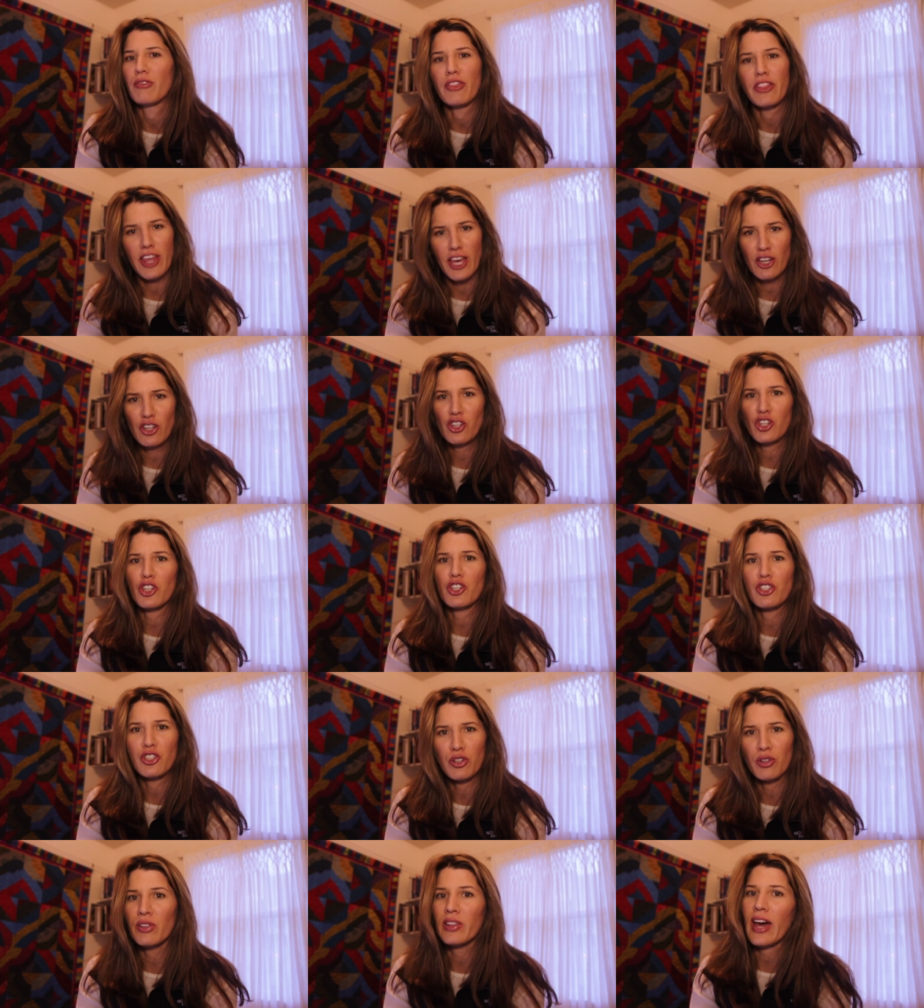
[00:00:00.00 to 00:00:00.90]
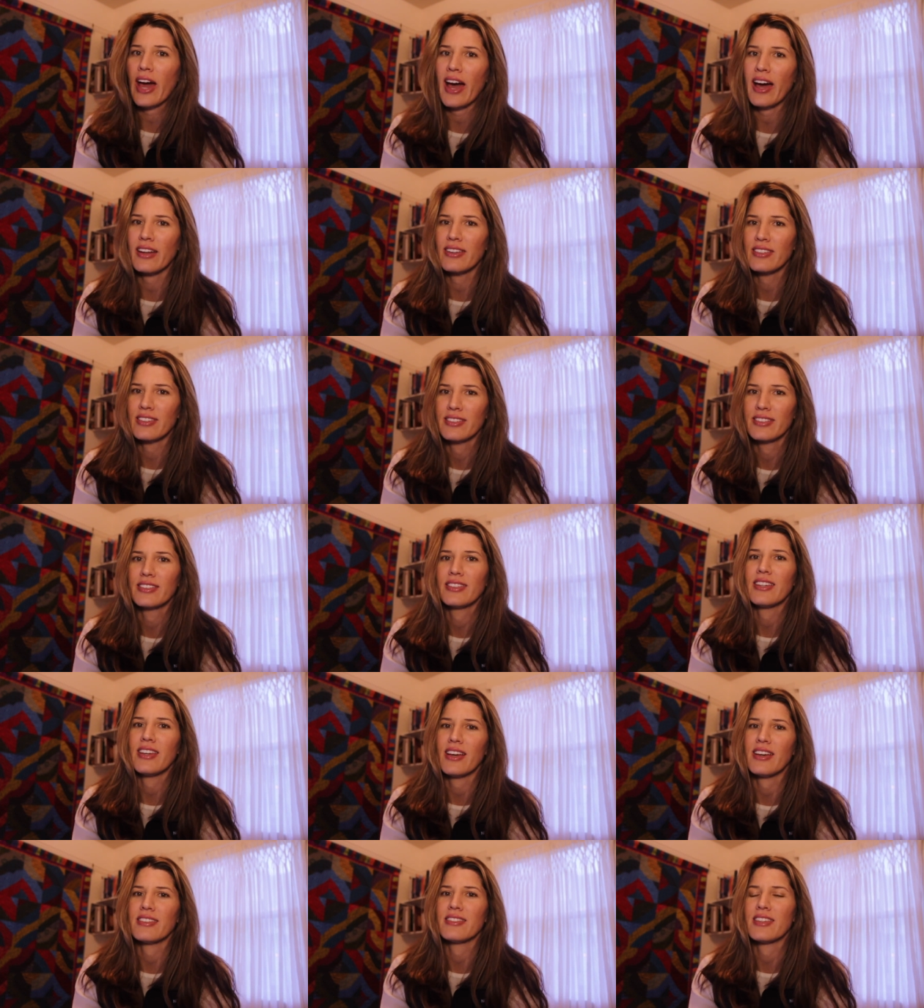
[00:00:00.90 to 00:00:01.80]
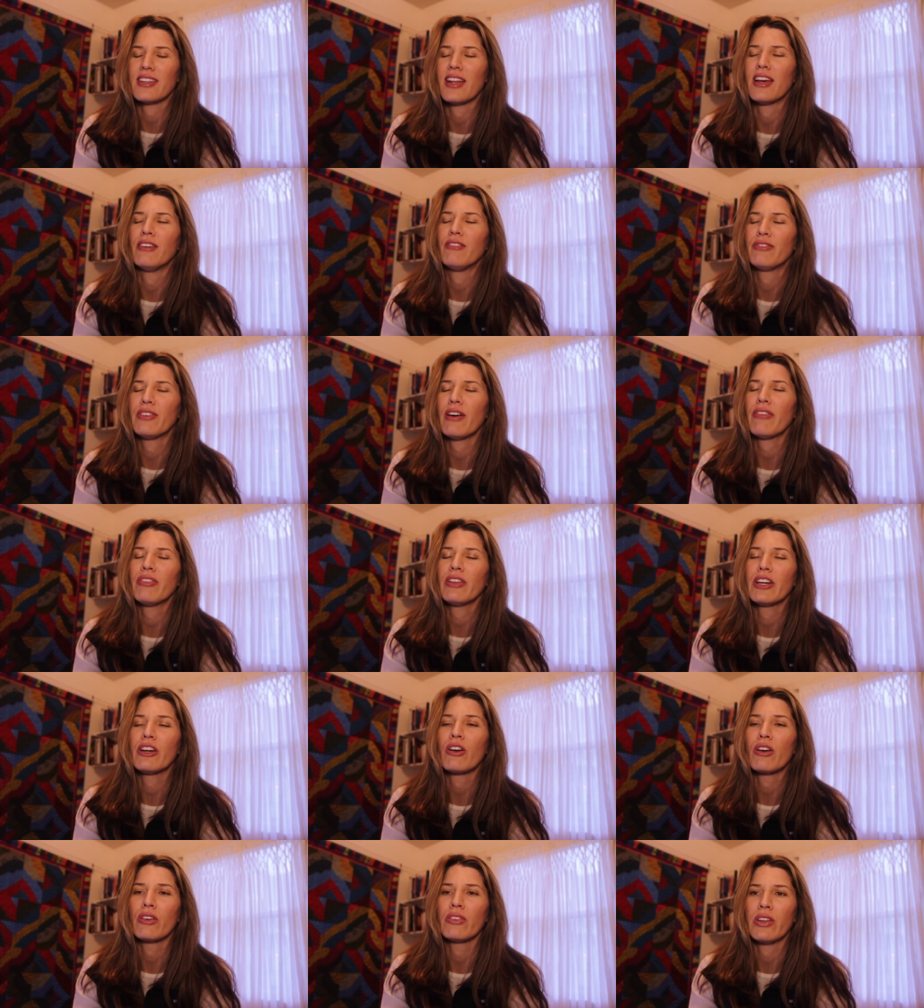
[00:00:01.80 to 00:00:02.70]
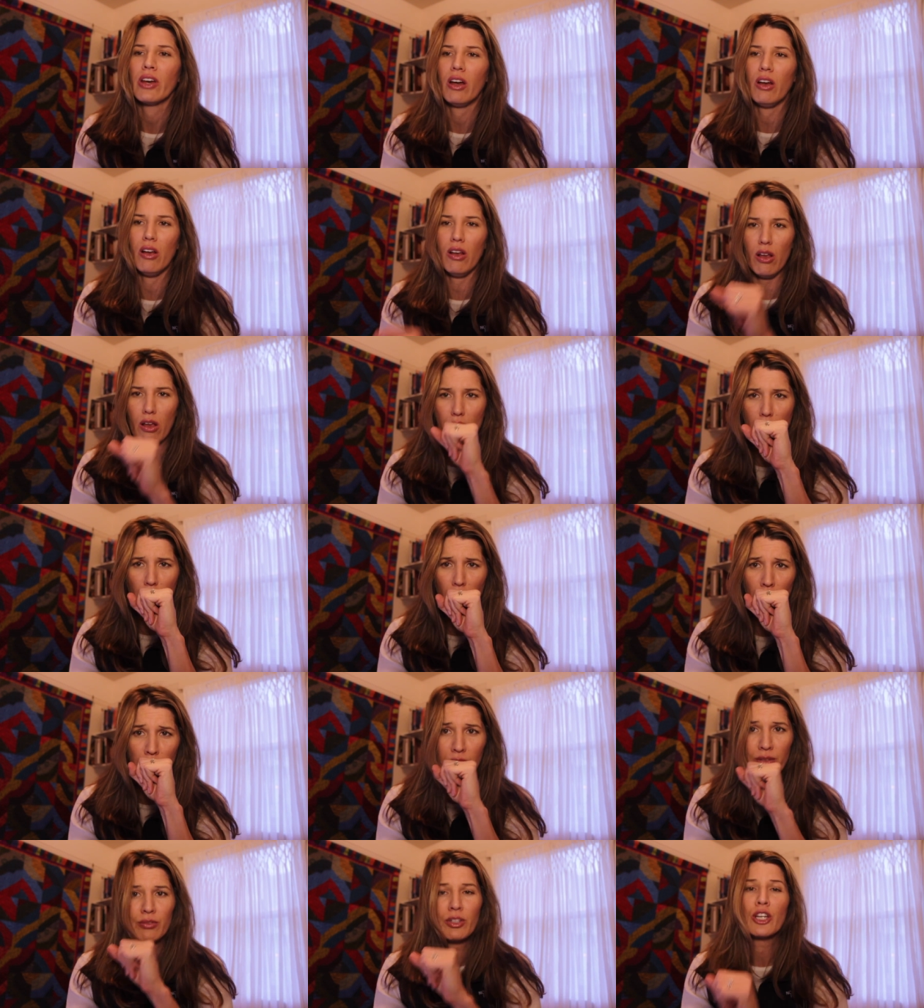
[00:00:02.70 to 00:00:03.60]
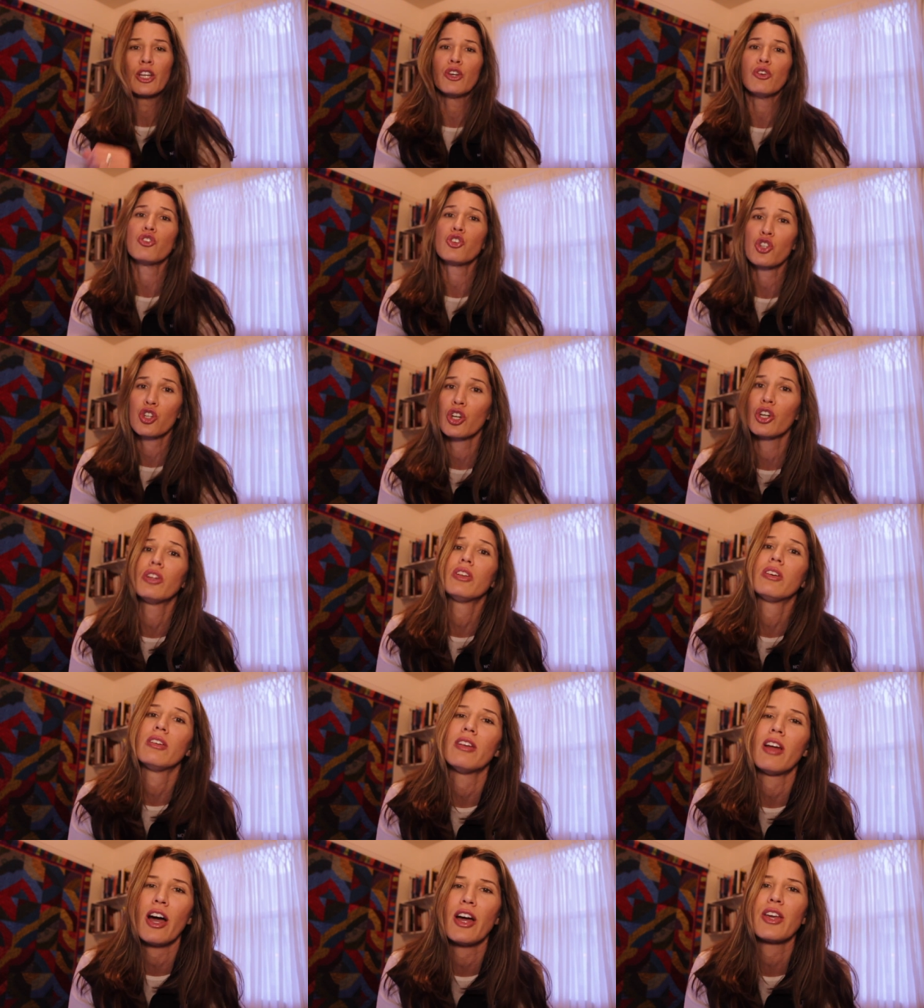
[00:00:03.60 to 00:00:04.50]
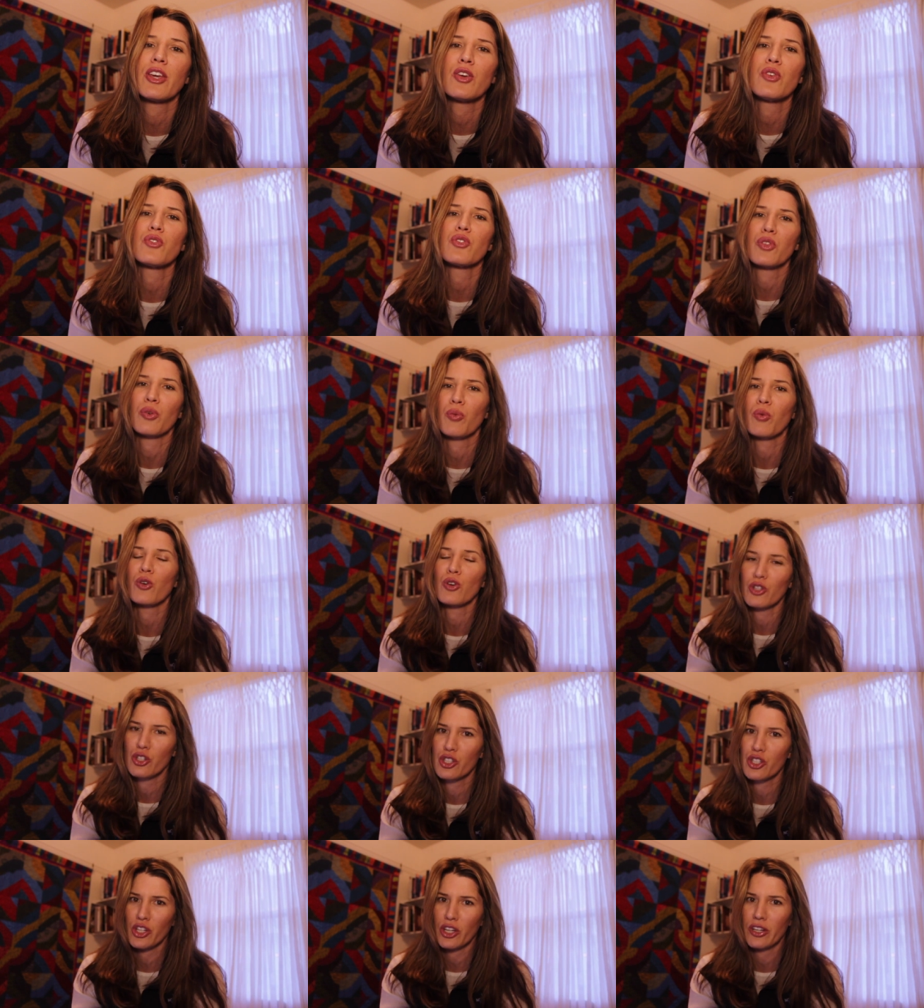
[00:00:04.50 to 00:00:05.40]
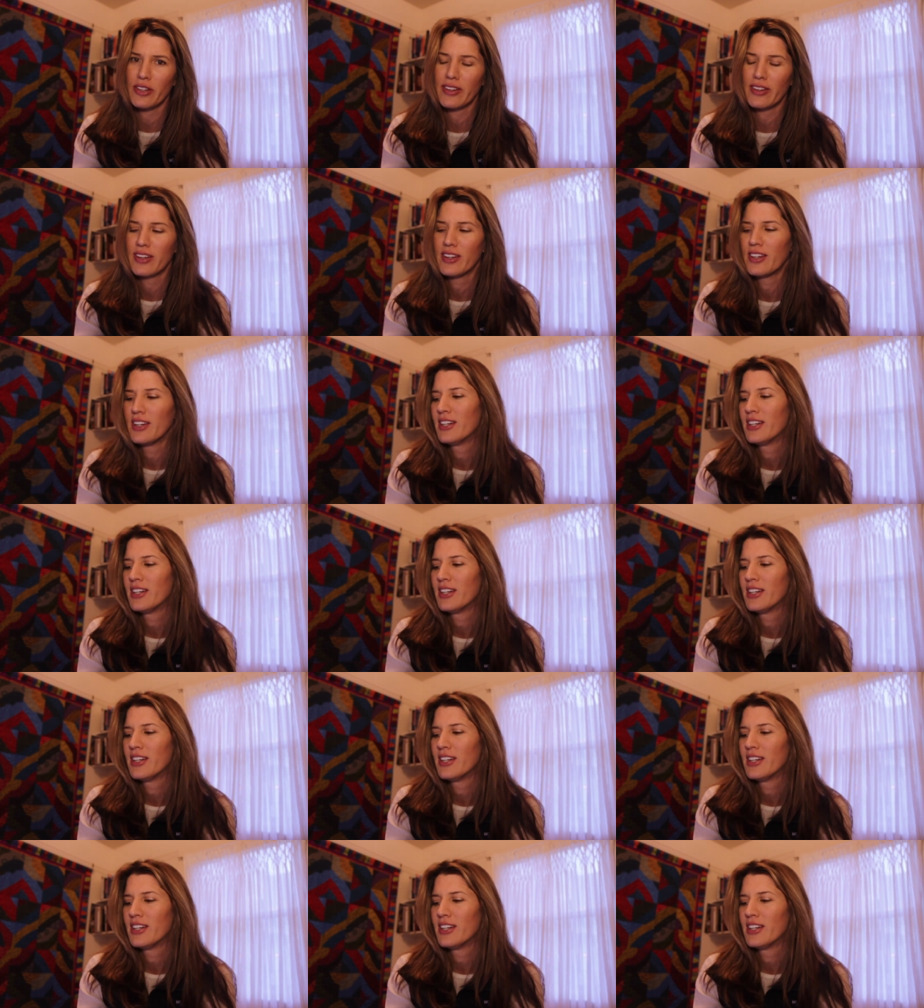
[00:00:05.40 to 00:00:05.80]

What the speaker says: They should do that. Yes, and I've definitely heard that you should not use the word should.